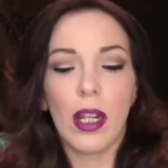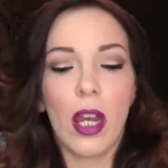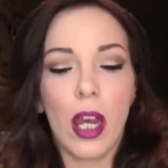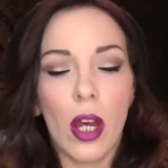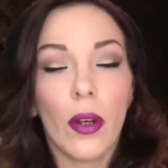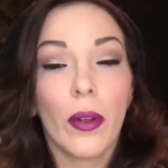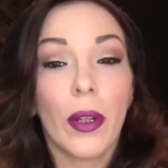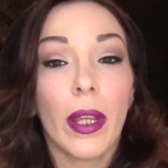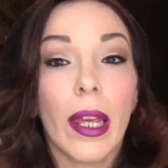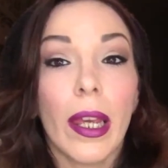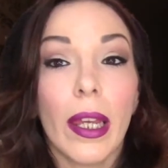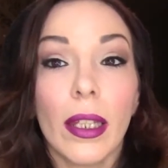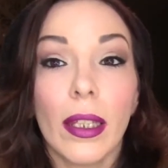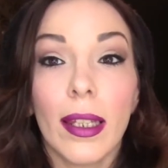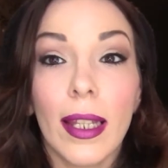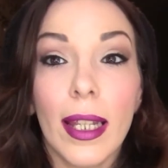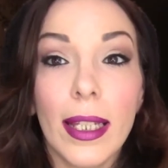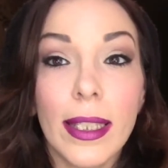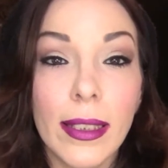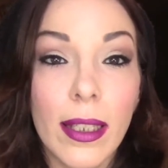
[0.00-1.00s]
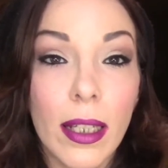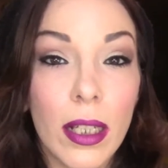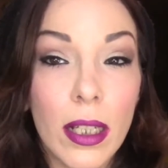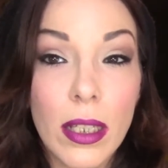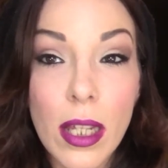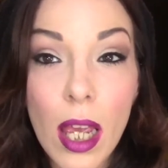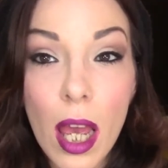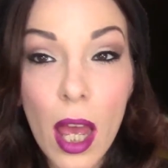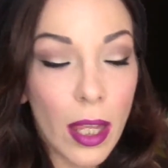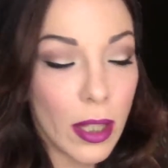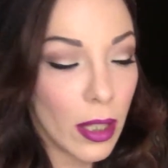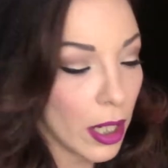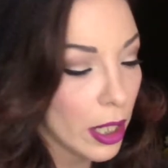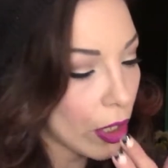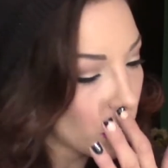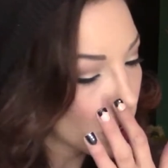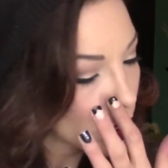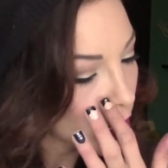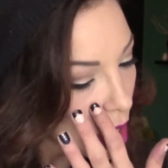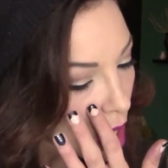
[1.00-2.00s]
Okay, well, let's get into
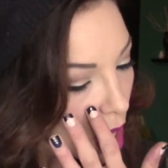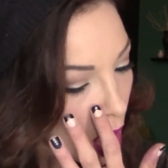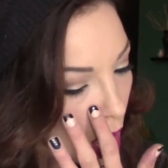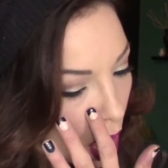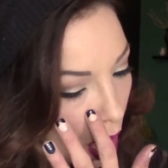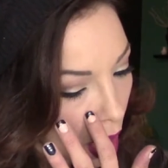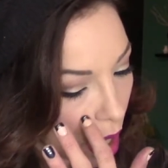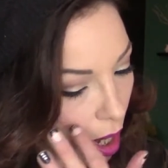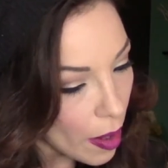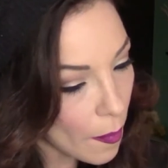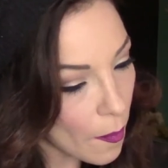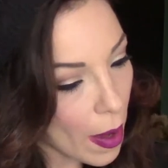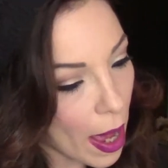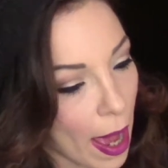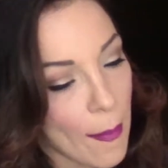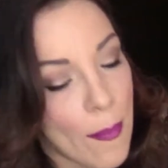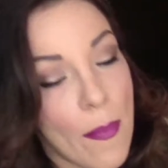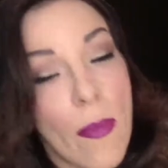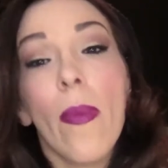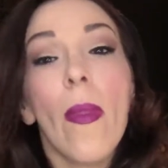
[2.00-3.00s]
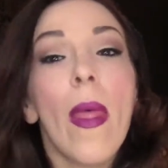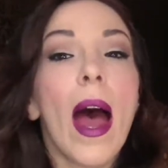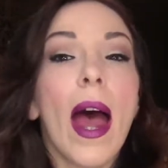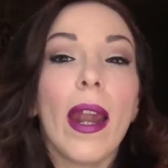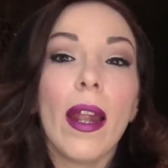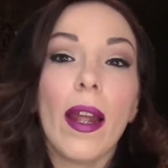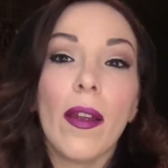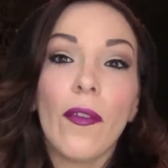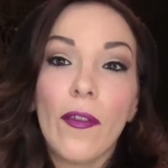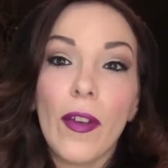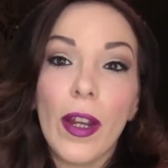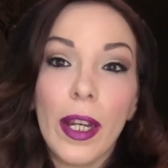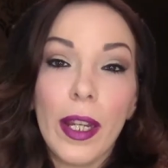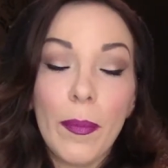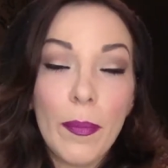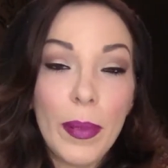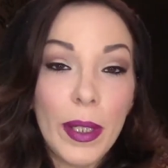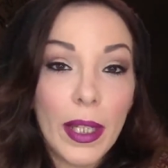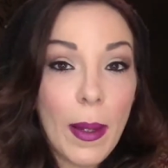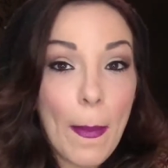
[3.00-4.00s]
eyeliners. I'm not a very
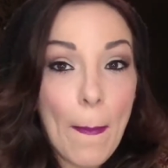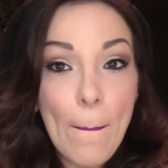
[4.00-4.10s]
big